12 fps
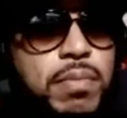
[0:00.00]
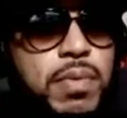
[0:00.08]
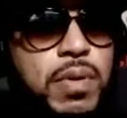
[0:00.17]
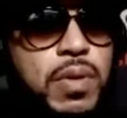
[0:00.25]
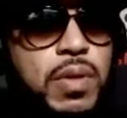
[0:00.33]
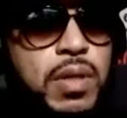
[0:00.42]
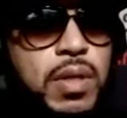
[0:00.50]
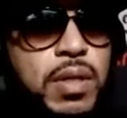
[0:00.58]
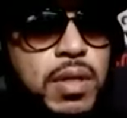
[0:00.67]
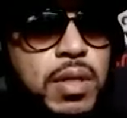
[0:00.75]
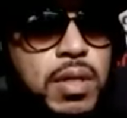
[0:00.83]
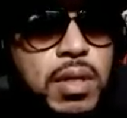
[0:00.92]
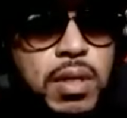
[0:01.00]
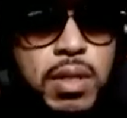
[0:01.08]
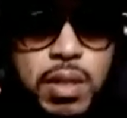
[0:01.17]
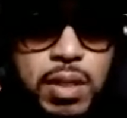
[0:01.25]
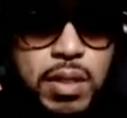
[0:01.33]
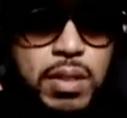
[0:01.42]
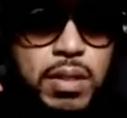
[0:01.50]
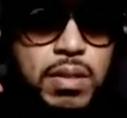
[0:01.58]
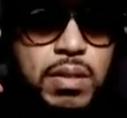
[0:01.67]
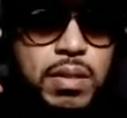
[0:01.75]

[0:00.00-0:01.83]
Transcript: Nothing is said.